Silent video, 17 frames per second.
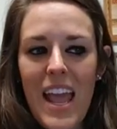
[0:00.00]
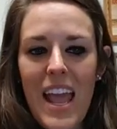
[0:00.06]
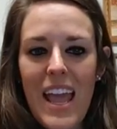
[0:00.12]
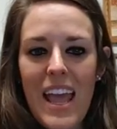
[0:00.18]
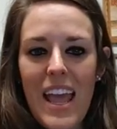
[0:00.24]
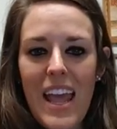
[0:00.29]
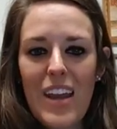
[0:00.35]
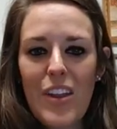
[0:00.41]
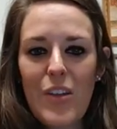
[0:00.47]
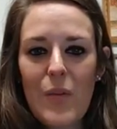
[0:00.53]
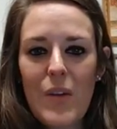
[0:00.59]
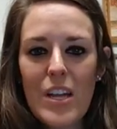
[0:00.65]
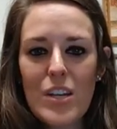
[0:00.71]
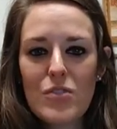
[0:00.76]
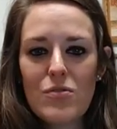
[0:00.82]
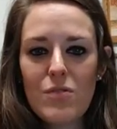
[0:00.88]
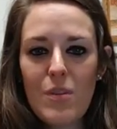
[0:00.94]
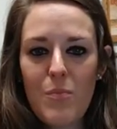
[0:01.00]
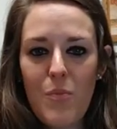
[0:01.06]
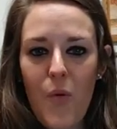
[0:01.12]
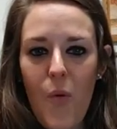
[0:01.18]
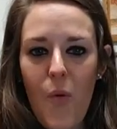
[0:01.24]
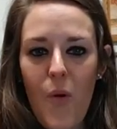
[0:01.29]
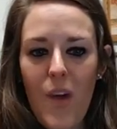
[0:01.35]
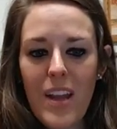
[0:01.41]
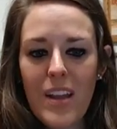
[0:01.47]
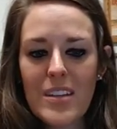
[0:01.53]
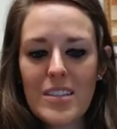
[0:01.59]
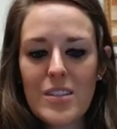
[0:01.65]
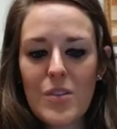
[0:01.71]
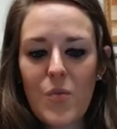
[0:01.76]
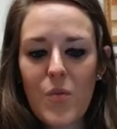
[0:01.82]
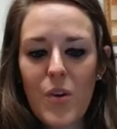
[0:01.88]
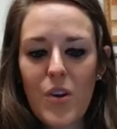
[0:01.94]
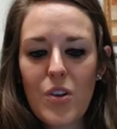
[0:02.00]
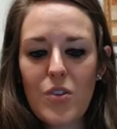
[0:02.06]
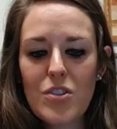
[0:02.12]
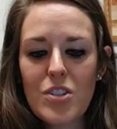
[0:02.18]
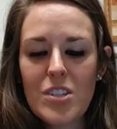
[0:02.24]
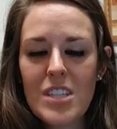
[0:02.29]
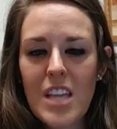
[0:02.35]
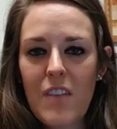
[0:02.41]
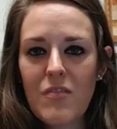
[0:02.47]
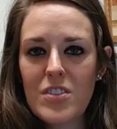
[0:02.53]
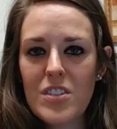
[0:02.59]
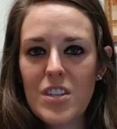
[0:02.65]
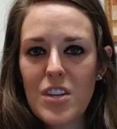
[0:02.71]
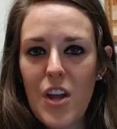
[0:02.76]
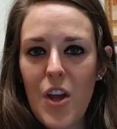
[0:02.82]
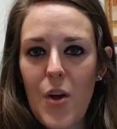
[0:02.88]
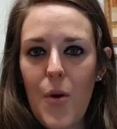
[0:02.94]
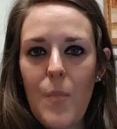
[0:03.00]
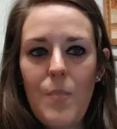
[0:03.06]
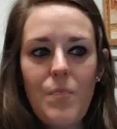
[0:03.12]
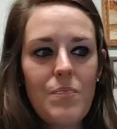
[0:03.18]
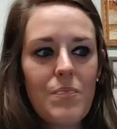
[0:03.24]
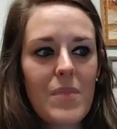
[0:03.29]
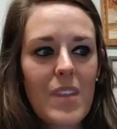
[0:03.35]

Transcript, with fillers: And you get to a point where you just have to know.